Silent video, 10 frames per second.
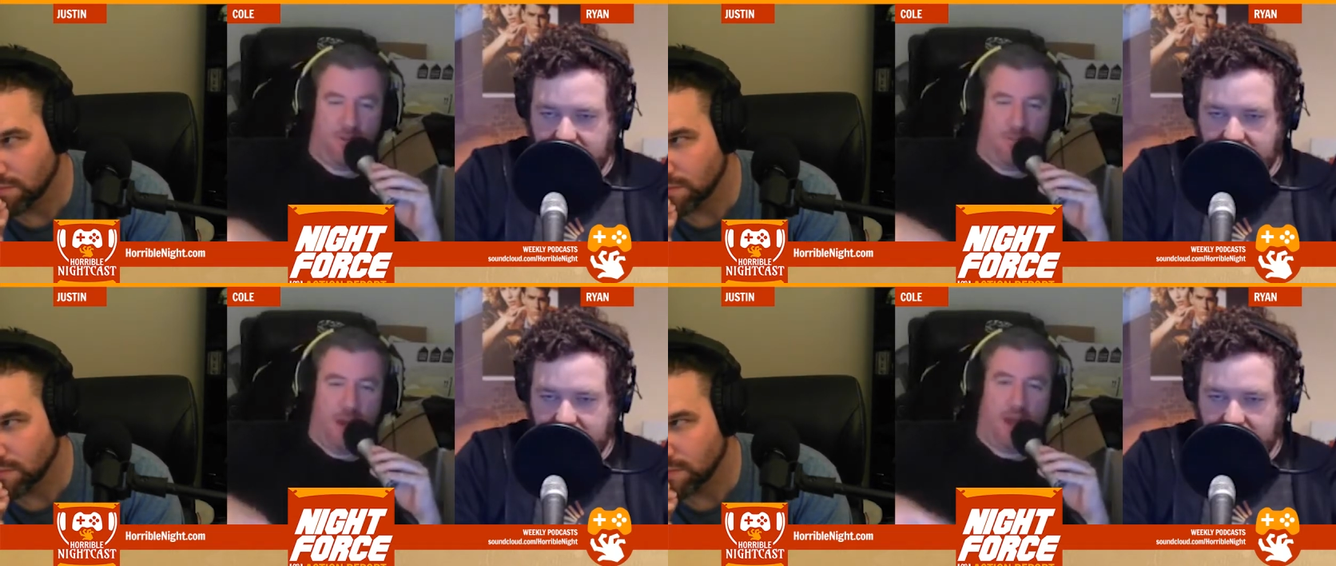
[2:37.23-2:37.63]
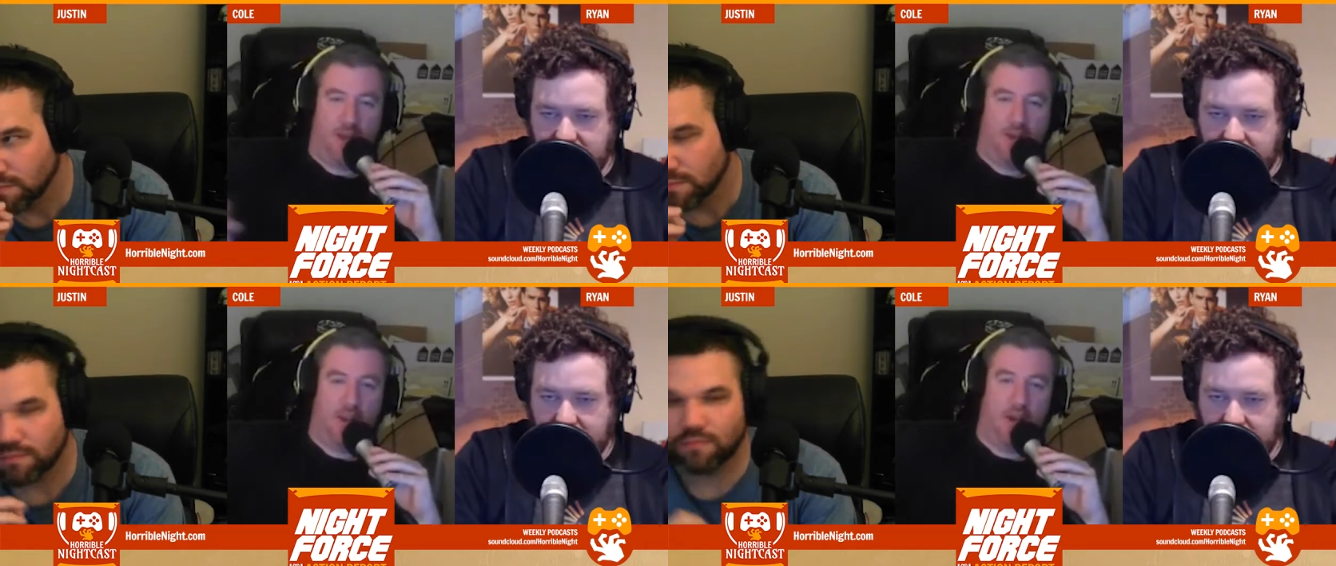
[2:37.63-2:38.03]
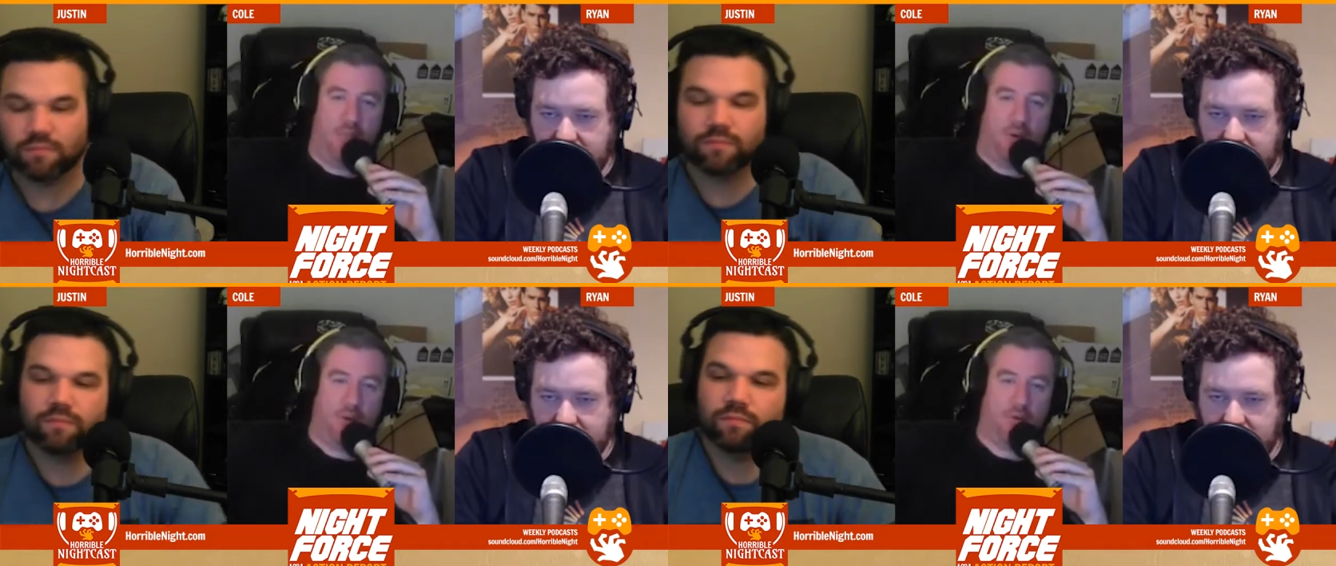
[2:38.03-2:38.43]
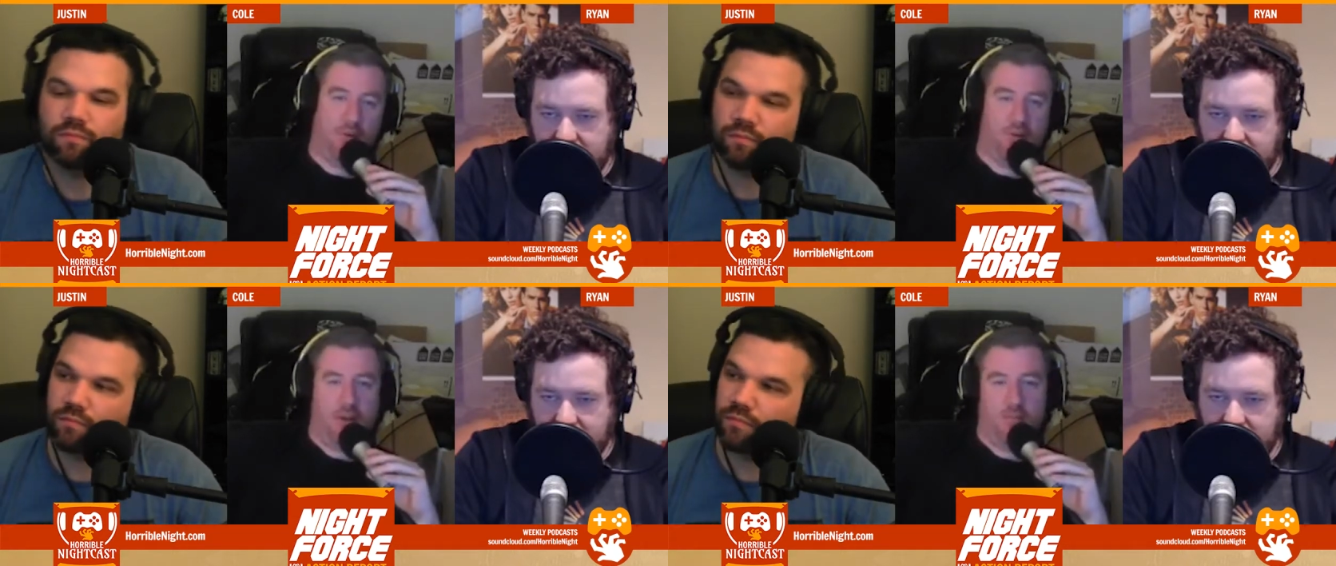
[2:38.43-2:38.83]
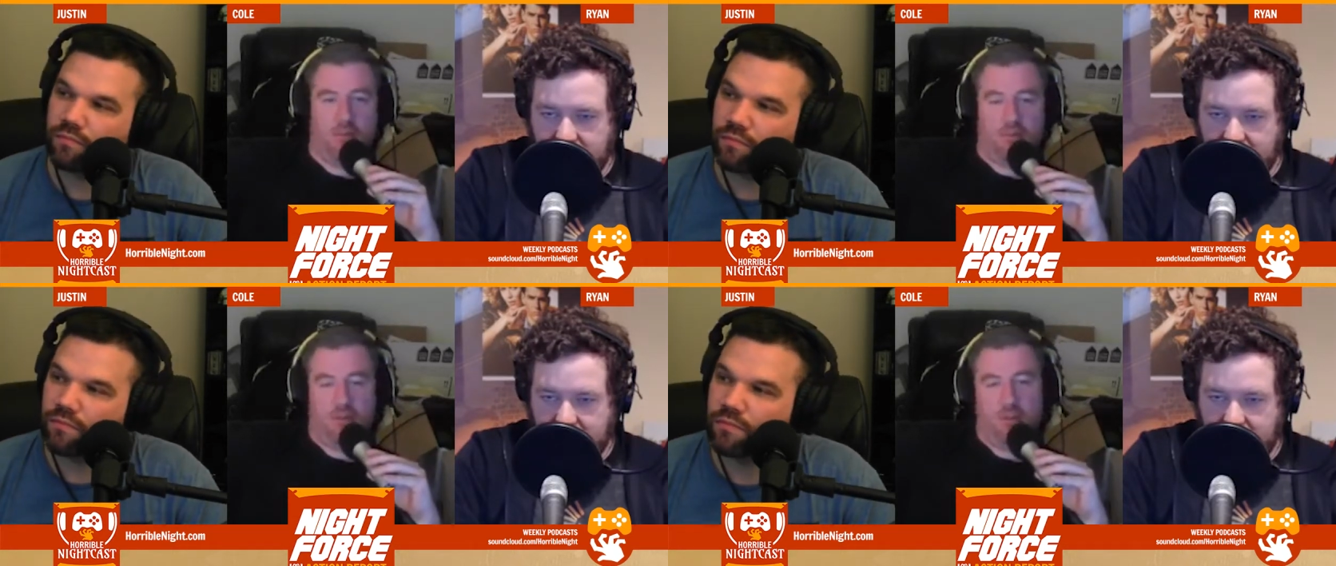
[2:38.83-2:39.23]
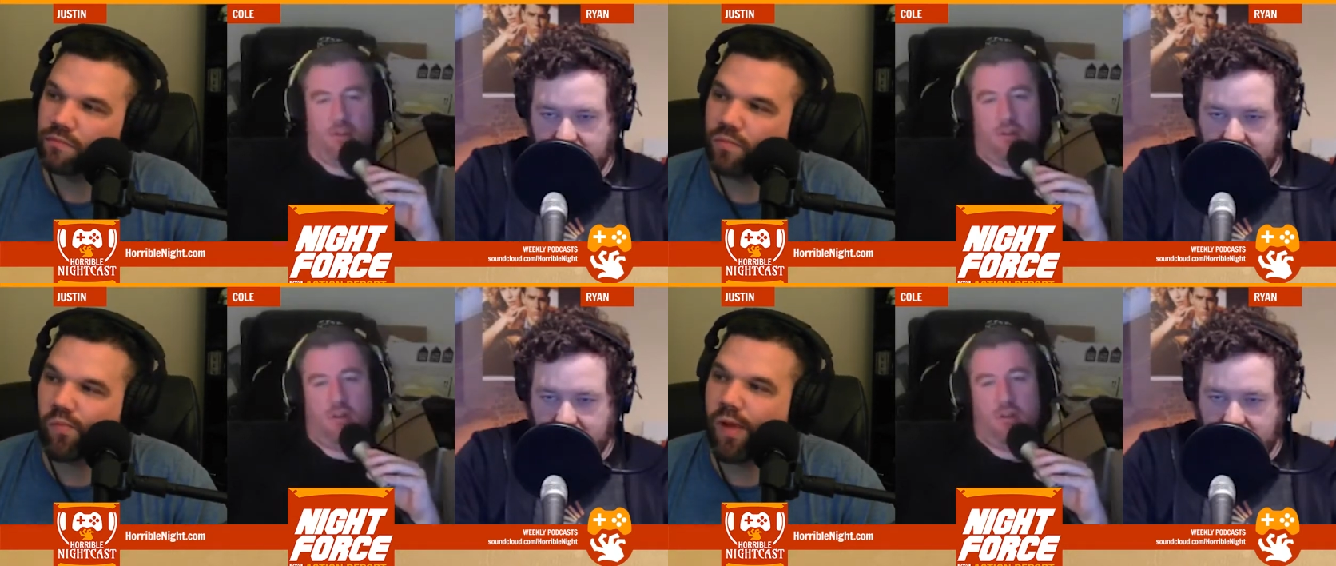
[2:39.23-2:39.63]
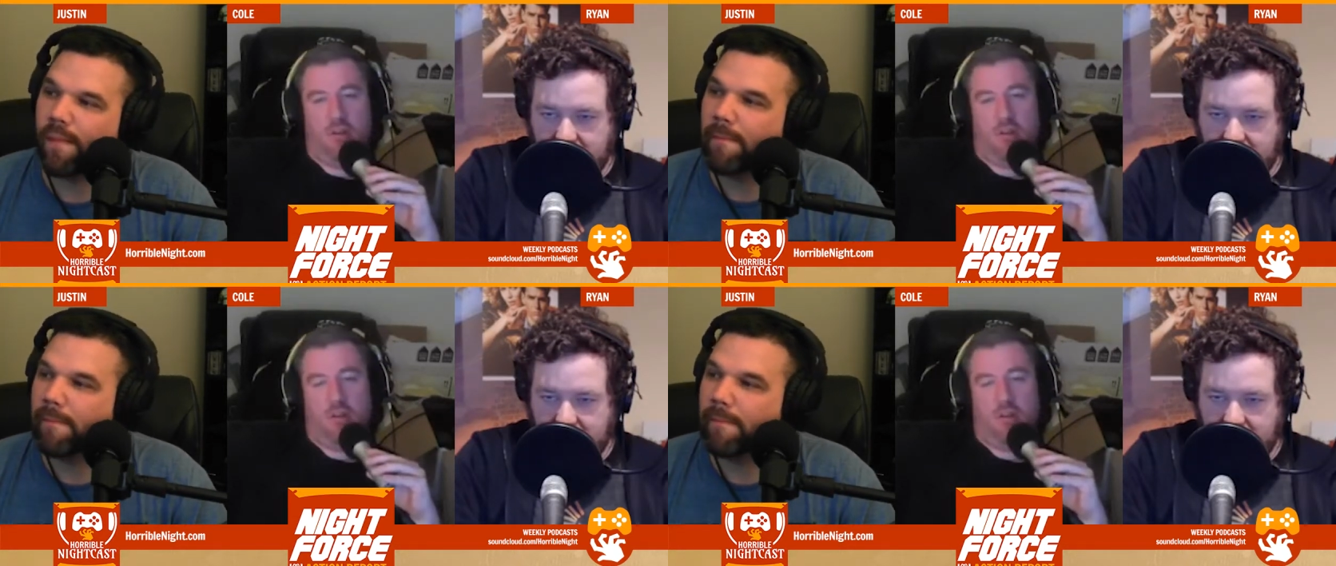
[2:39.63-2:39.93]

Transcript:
Speaker 1: give it back, and he got a bonus on top of it. Yeah.